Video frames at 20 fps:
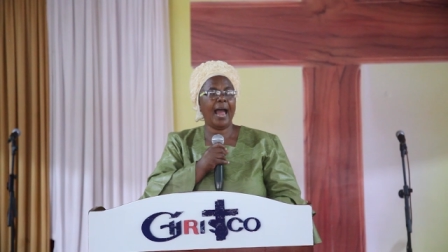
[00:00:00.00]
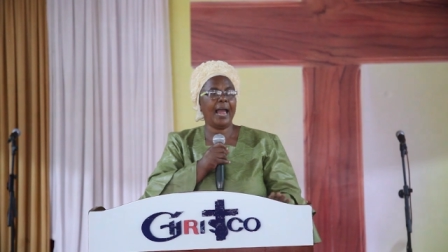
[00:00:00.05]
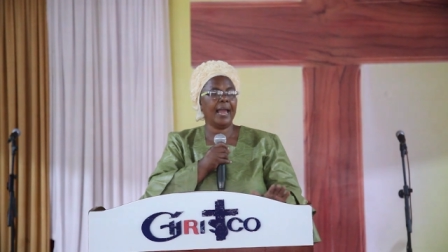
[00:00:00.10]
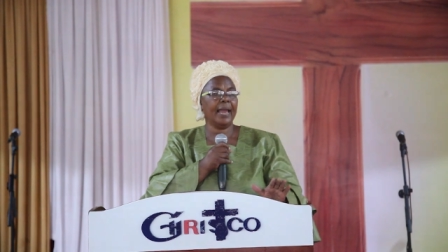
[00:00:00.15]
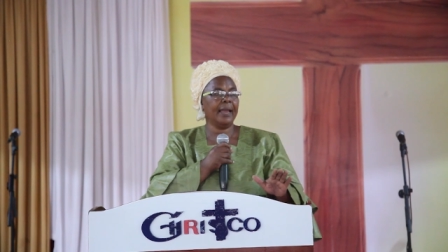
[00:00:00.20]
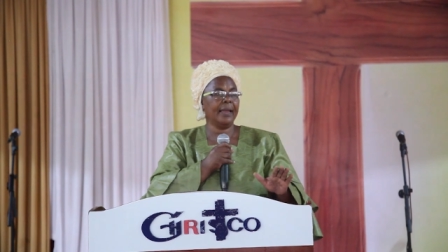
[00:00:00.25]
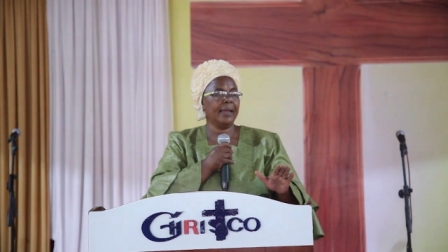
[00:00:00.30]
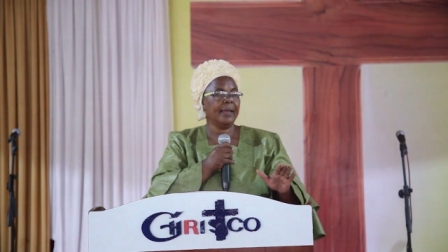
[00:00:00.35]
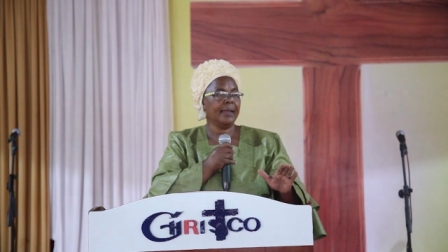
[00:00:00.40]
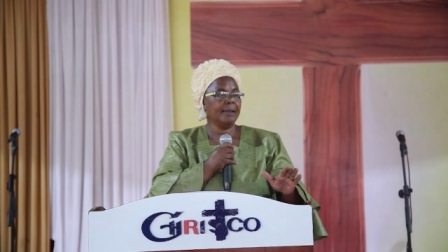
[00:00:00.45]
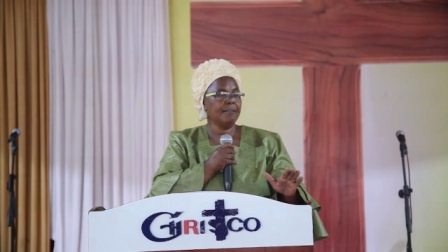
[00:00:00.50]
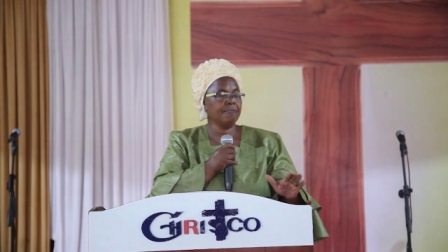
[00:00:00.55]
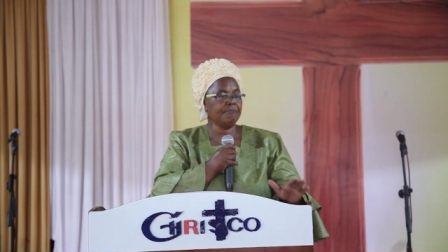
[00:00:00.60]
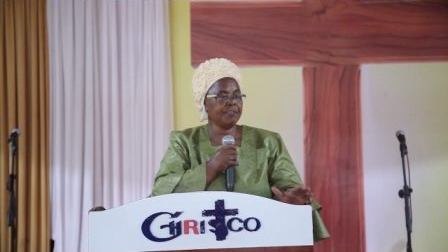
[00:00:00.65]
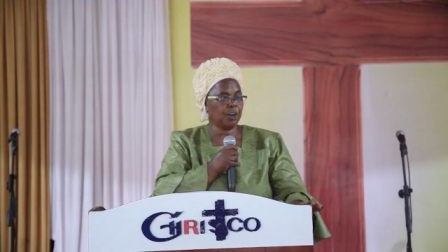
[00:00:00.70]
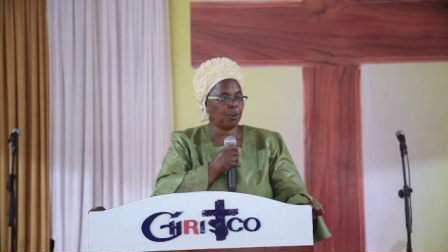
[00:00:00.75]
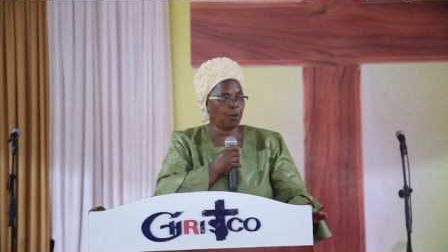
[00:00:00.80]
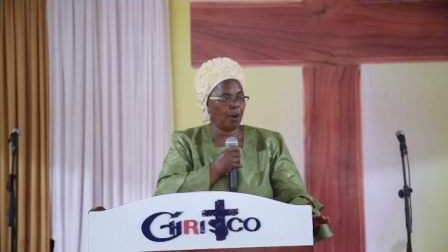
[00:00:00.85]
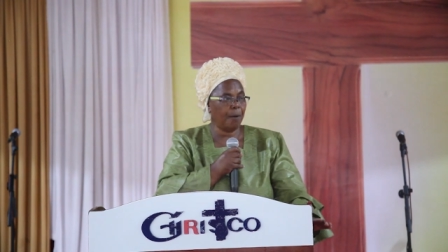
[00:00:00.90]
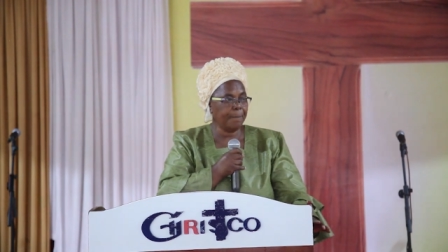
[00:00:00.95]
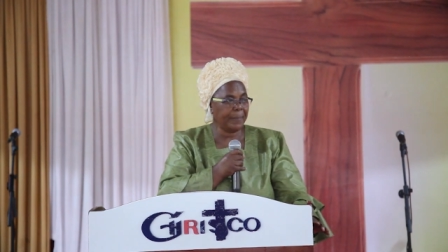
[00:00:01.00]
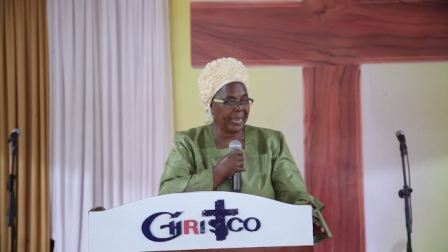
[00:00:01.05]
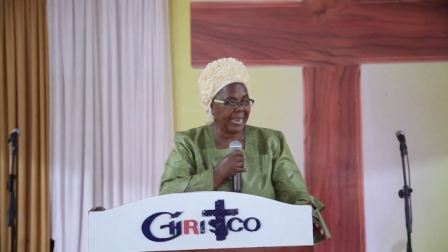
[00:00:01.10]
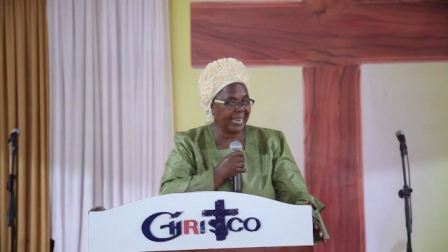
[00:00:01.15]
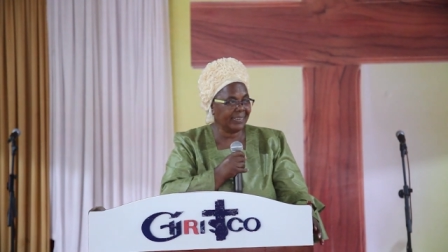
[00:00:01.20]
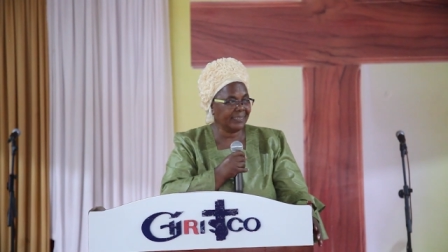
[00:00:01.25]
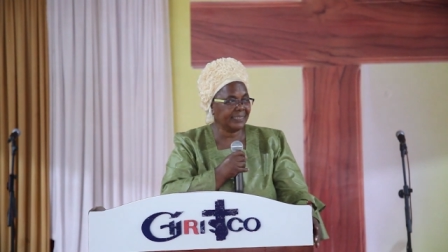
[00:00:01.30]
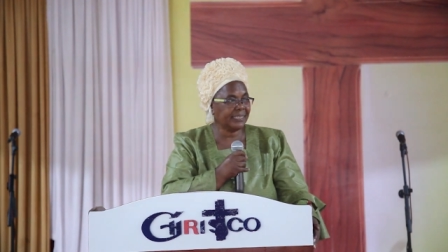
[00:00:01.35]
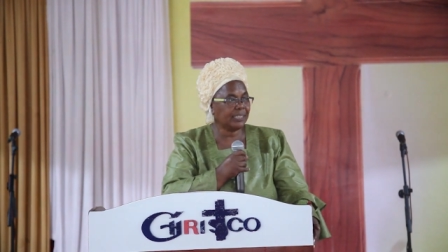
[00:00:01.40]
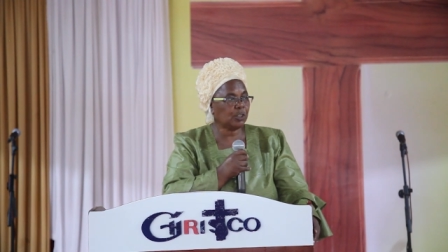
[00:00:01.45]
I
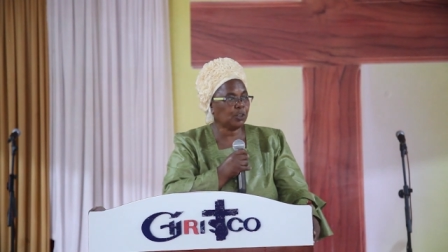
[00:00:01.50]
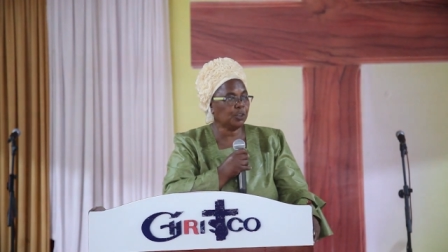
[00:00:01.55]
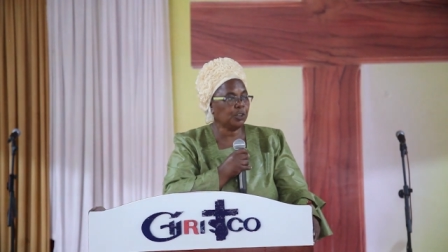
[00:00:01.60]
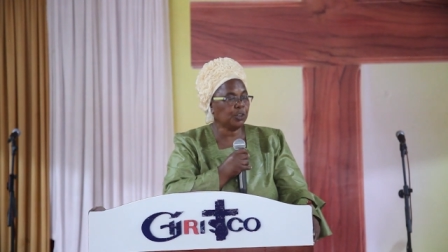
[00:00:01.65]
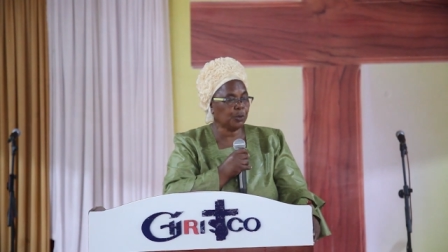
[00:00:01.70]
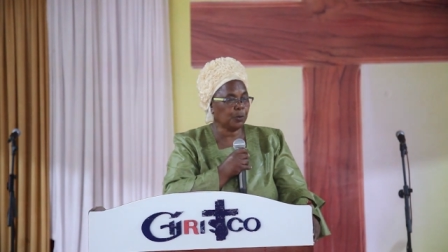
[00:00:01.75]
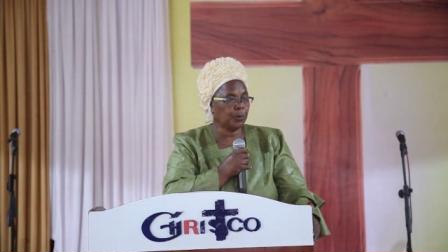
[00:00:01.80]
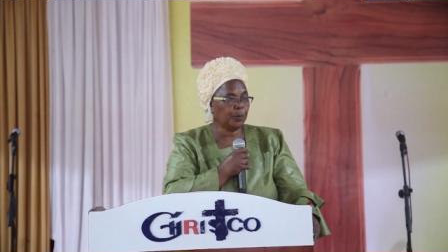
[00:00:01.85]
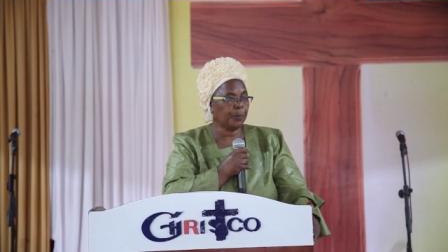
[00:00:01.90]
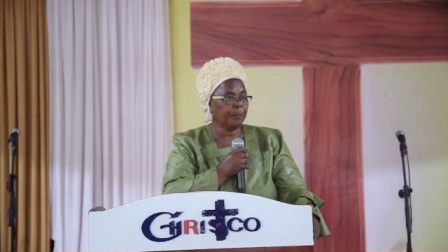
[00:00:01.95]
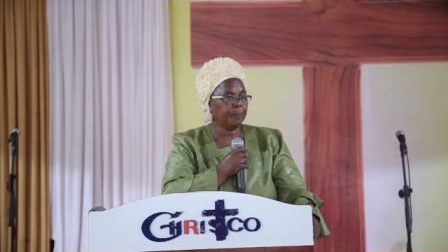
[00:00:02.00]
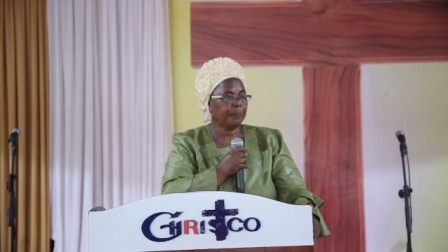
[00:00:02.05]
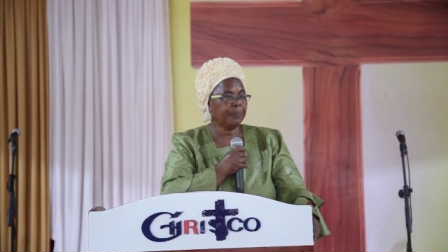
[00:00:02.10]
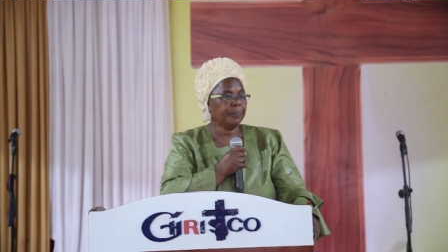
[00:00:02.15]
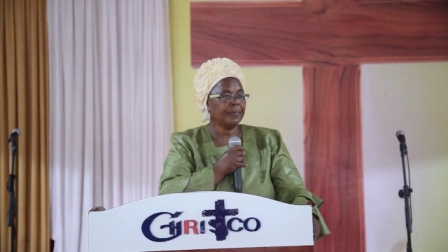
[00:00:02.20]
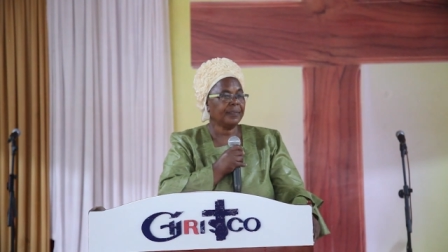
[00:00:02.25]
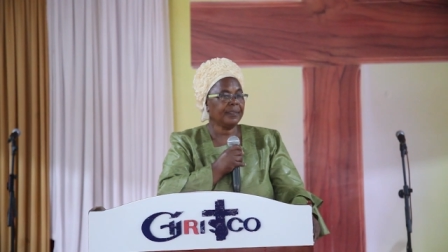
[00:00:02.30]
recommend to you,